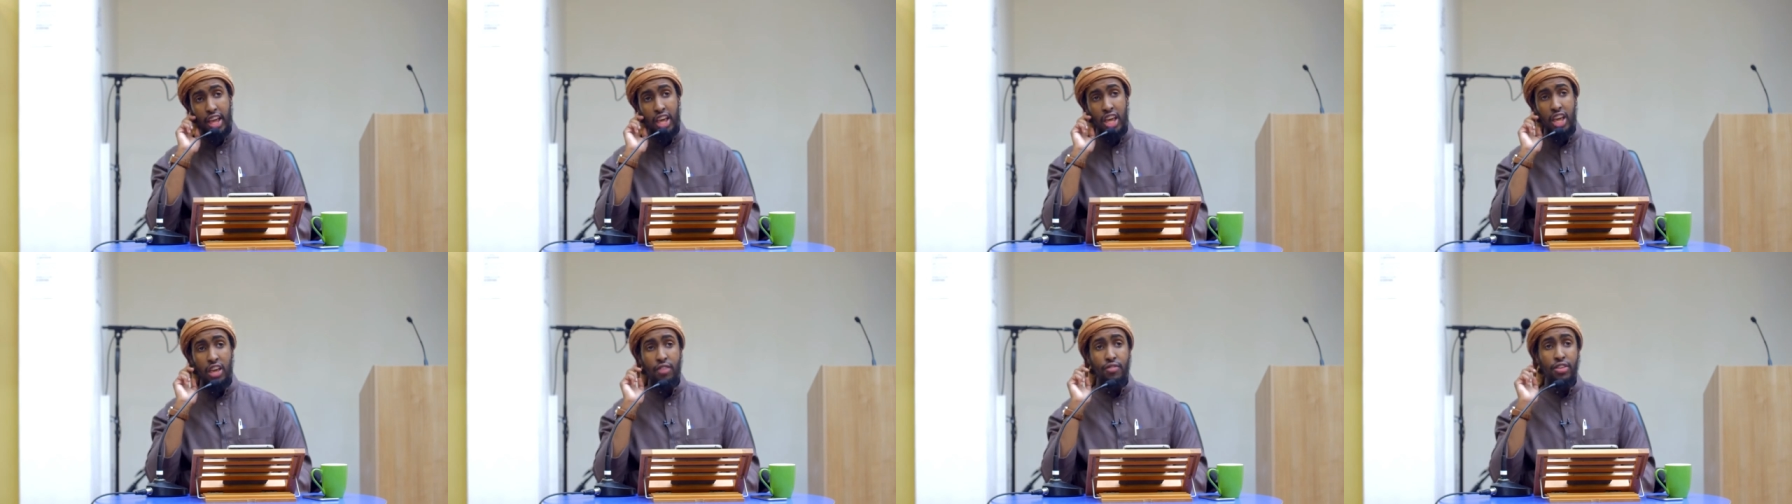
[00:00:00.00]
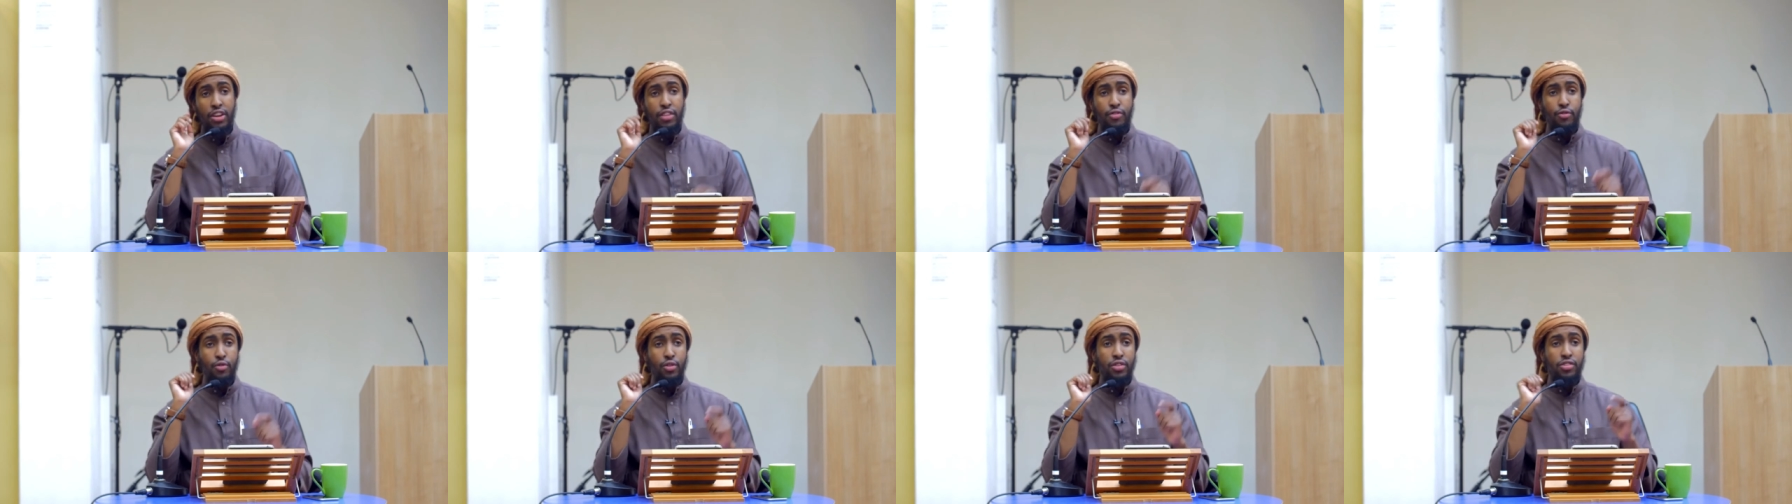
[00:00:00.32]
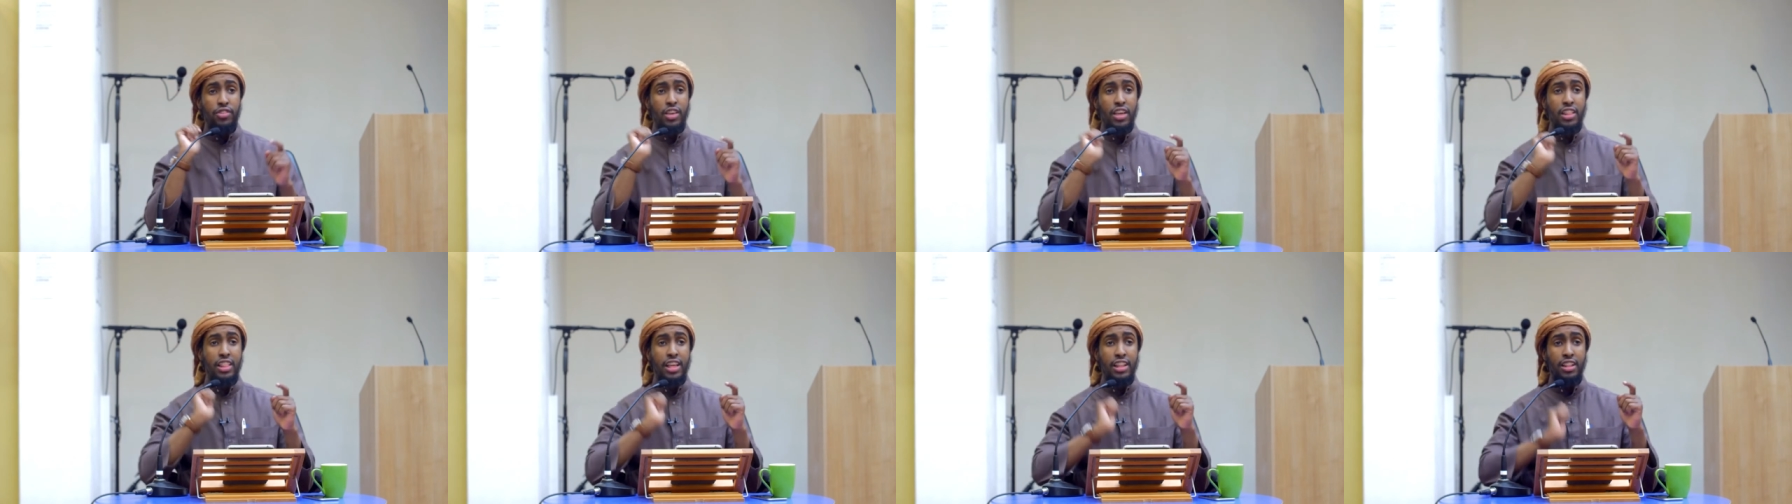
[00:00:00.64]
even if we
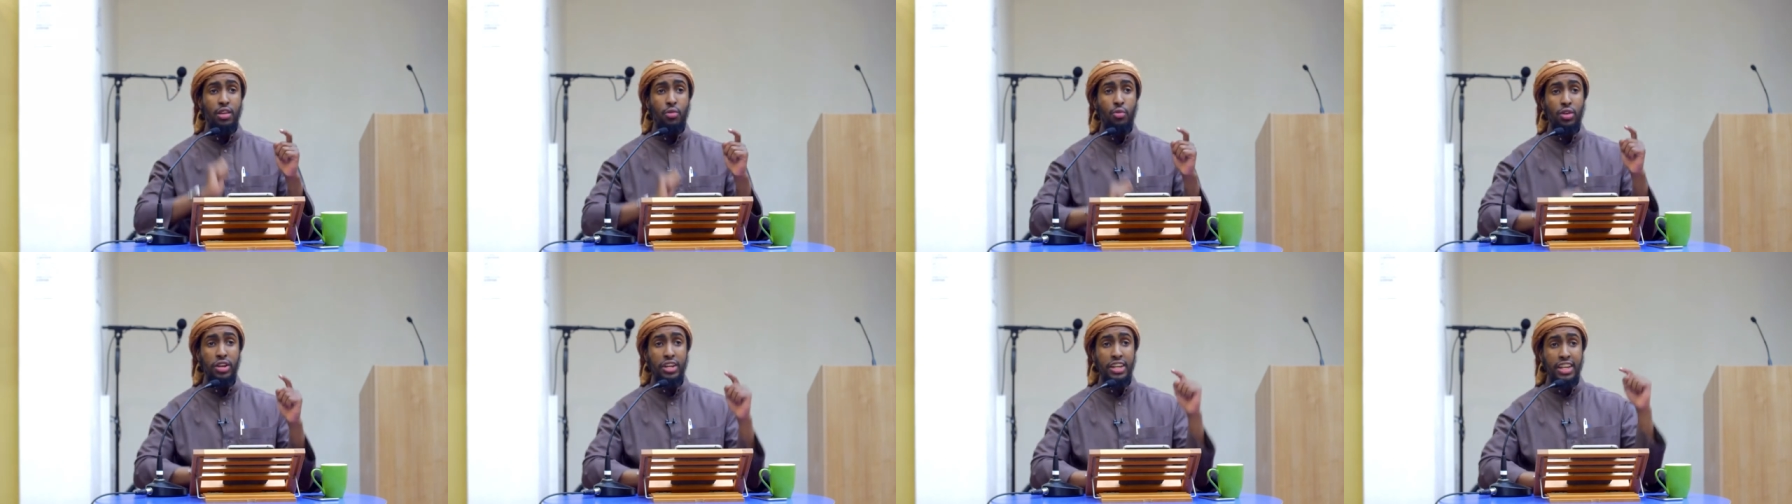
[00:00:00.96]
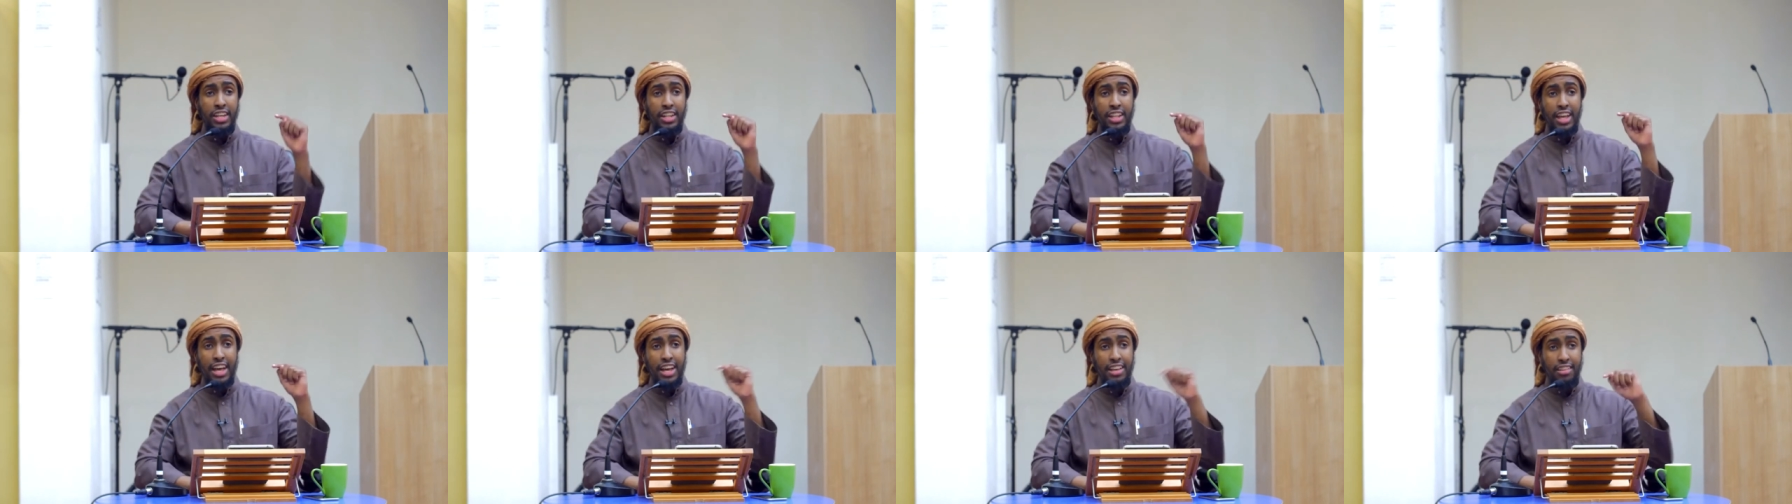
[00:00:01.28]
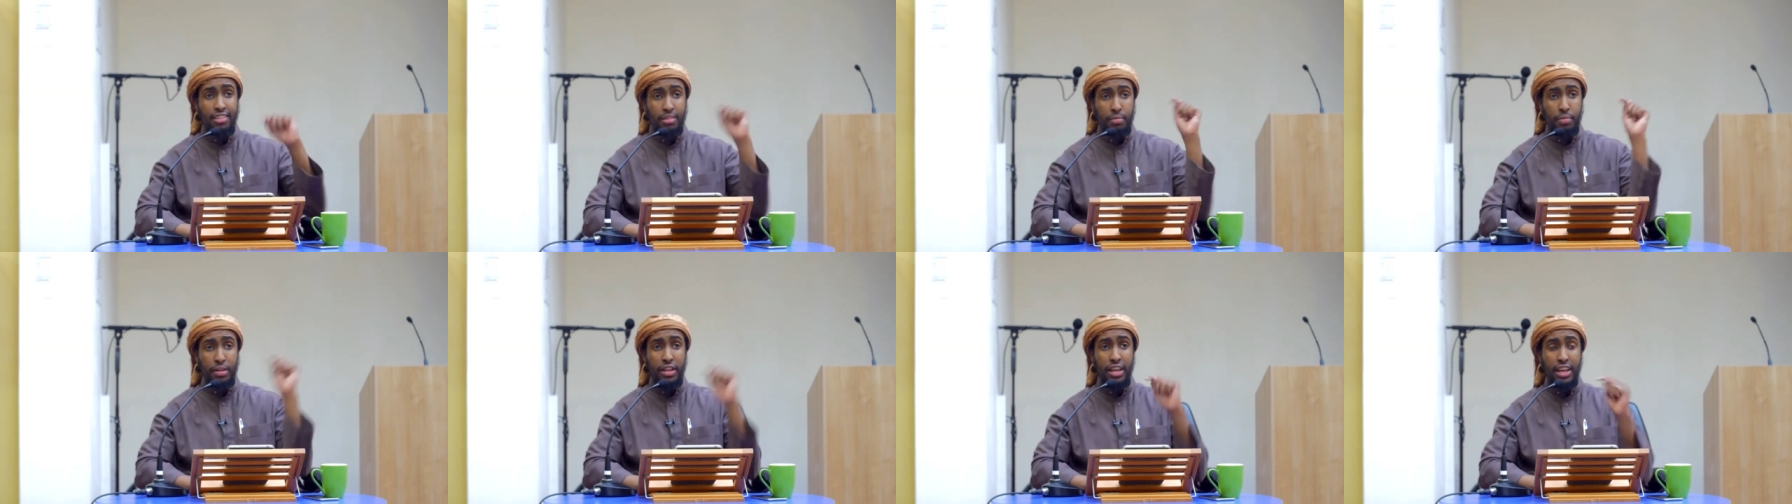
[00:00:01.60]
say that the wa'id
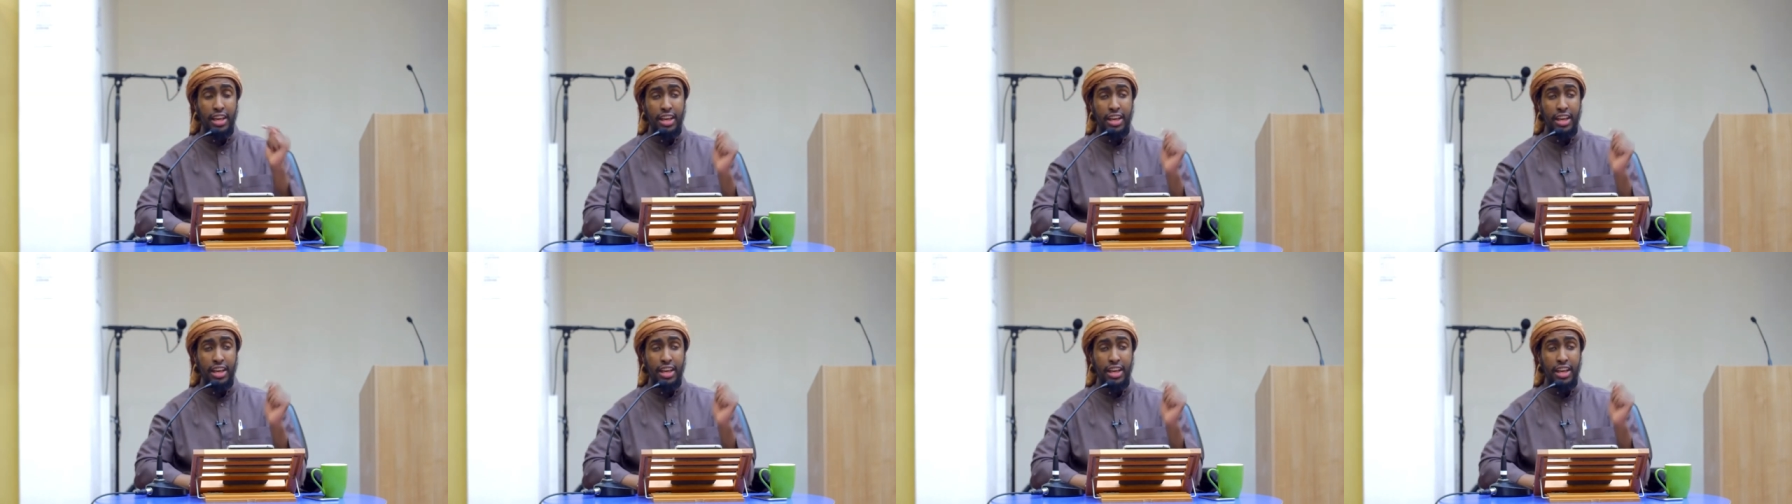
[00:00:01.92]
has be,